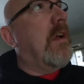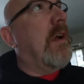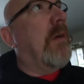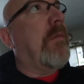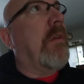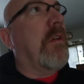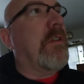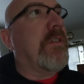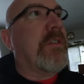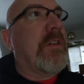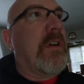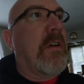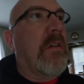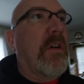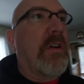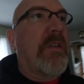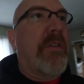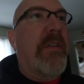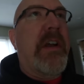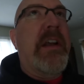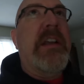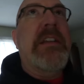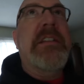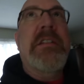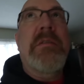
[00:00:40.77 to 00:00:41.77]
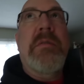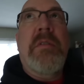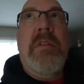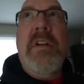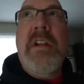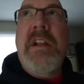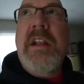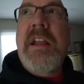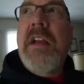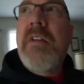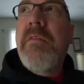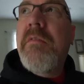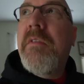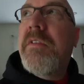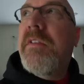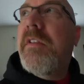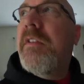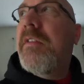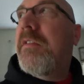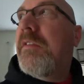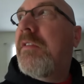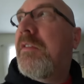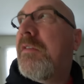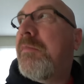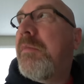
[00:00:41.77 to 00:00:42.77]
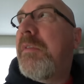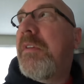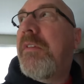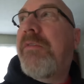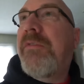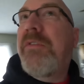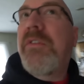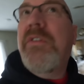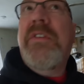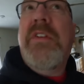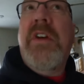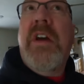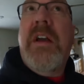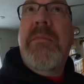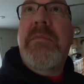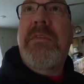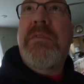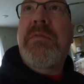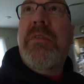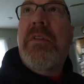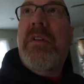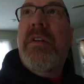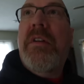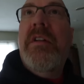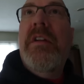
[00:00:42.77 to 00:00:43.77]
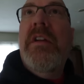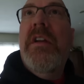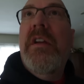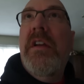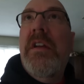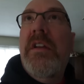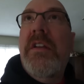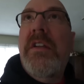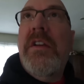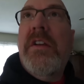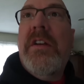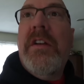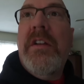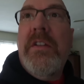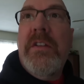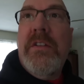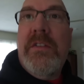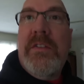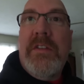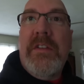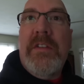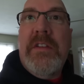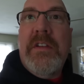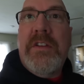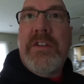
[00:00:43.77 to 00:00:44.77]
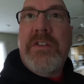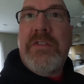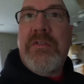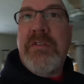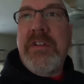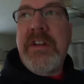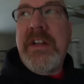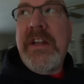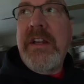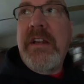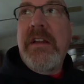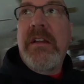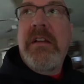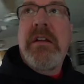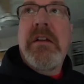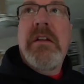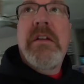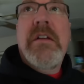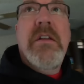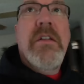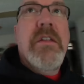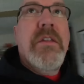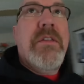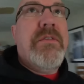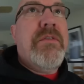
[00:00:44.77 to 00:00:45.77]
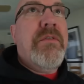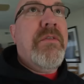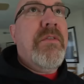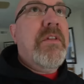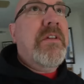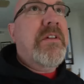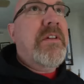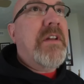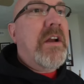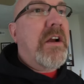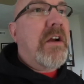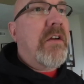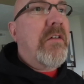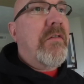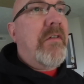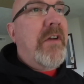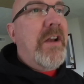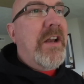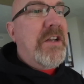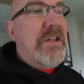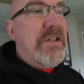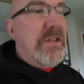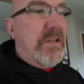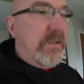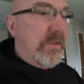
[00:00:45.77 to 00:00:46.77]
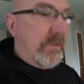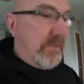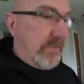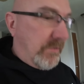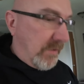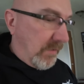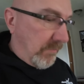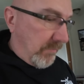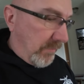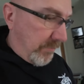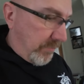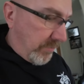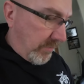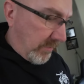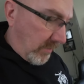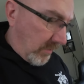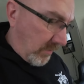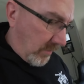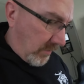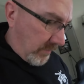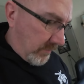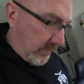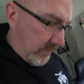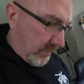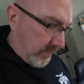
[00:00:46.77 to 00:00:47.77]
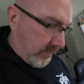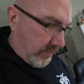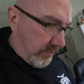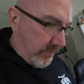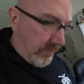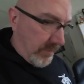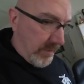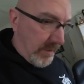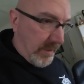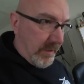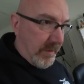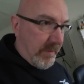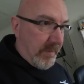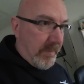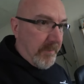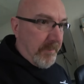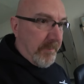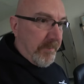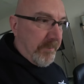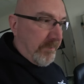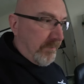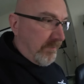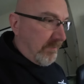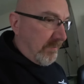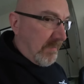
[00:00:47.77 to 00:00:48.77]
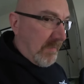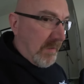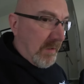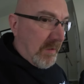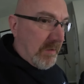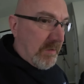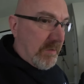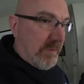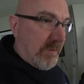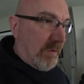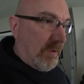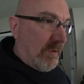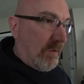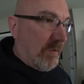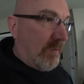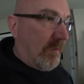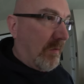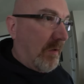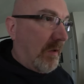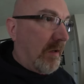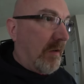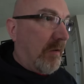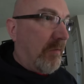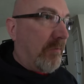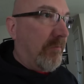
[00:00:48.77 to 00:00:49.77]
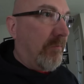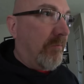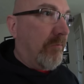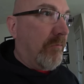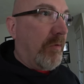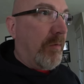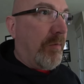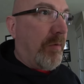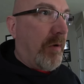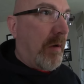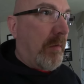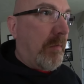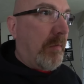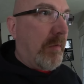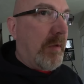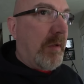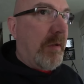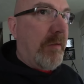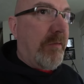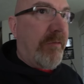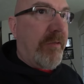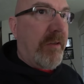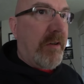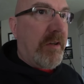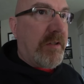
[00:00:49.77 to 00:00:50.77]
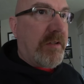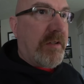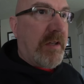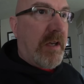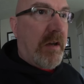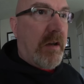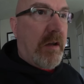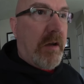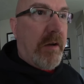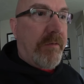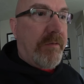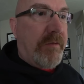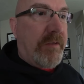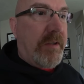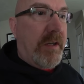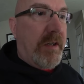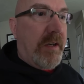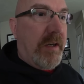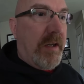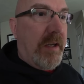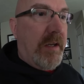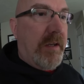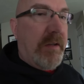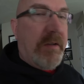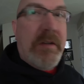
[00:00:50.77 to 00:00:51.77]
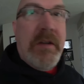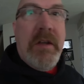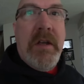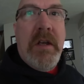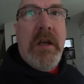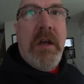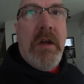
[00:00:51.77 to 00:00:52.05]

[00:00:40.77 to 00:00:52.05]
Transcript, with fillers: I'm not sure how crazy we're gonna get with this. There's been a few times where you couldn't see the tree through the decorations that we put on the tree. So we'll probably finish that off tonight.